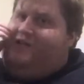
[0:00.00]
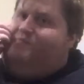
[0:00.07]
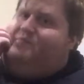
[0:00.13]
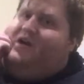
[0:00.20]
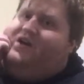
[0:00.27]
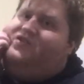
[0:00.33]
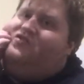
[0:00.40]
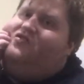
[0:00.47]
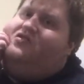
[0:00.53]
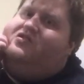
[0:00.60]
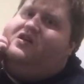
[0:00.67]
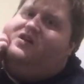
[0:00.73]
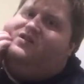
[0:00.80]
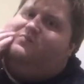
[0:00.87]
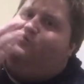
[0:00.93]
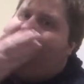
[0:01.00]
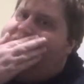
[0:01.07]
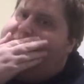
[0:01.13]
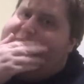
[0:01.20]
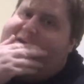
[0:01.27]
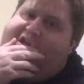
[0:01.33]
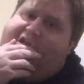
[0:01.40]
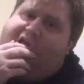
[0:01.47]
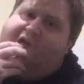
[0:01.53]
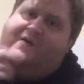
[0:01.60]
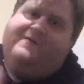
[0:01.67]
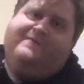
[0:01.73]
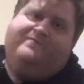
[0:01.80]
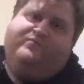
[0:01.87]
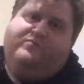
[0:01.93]
make sure at least many
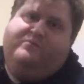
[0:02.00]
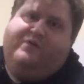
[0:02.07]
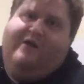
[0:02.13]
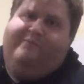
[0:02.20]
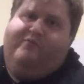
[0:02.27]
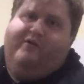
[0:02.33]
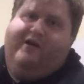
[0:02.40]
people